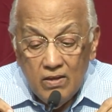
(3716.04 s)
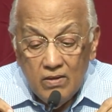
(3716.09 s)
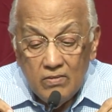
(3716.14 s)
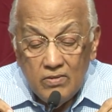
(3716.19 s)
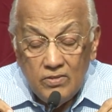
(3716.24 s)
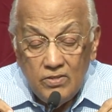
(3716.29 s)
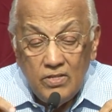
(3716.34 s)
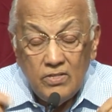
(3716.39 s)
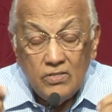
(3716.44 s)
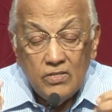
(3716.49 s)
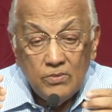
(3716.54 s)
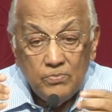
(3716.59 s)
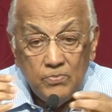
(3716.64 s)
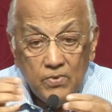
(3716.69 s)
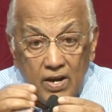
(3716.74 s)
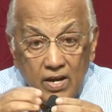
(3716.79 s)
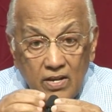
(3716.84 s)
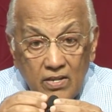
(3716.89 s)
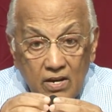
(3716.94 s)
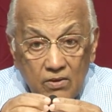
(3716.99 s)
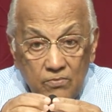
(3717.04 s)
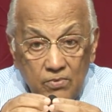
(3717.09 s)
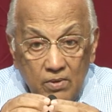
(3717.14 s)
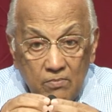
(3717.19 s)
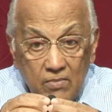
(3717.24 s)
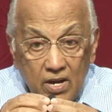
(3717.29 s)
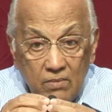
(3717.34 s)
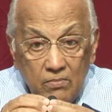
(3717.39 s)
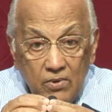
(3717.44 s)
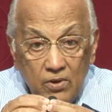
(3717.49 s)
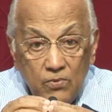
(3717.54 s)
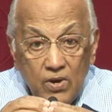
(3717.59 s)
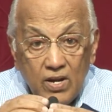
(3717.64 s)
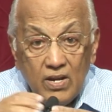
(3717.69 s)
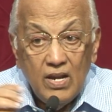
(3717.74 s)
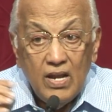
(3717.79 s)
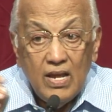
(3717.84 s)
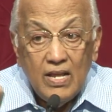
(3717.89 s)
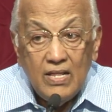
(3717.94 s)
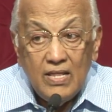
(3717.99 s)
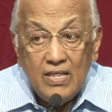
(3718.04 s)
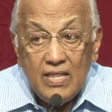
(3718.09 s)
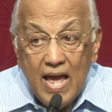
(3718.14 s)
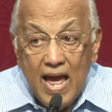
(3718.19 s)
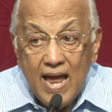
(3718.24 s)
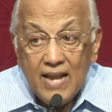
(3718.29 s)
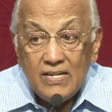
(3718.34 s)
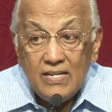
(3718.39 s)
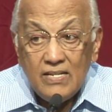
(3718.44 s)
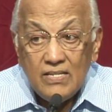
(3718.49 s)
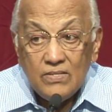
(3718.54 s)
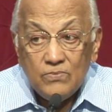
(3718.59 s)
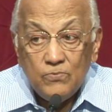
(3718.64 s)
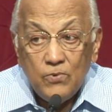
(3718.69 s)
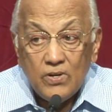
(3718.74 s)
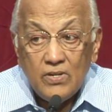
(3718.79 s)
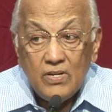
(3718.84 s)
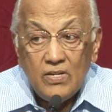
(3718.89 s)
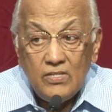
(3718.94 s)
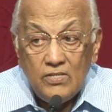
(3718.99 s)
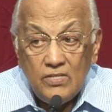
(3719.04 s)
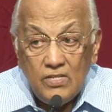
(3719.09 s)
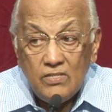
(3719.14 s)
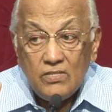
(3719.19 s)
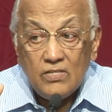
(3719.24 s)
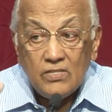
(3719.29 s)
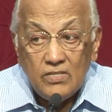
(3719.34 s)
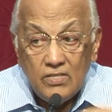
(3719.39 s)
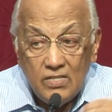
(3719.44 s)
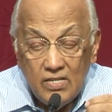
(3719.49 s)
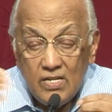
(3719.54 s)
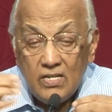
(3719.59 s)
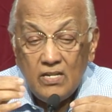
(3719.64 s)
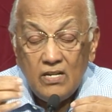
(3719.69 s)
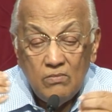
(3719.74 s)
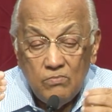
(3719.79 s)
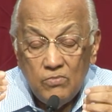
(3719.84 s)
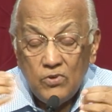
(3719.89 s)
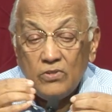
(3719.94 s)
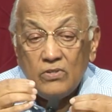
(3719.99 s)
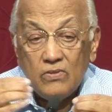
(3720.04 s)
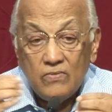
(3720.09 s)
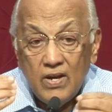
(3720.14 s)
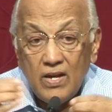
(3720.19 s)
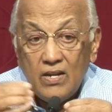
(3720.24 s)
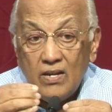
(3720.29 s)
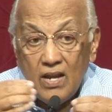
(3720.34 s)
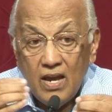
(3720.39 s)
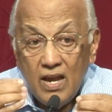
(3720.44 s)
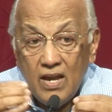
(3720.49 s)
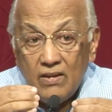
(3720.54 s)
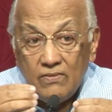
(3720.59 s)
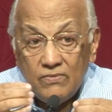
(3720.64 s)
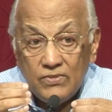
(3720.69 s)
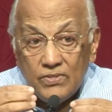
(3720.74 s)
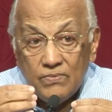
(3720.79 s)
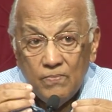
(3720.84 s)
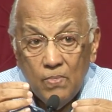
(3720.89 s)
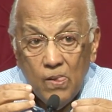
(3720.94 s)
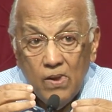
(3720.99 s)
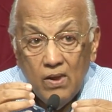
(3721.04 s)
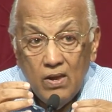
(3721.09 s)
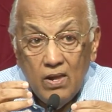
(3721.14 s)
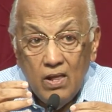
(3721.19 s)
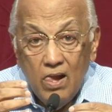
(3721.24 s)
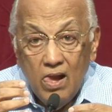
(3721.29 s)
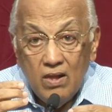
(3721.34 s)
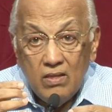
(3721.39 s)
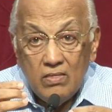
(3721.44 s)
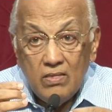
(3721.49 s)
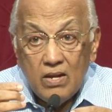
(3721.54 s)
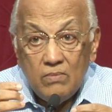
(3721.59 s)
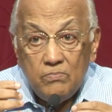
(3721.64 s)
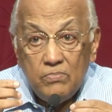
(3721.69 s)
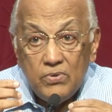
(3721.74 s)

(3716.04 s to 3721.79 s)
Jesus prayed that we might be one. And that is what Jesus did in both of our lives that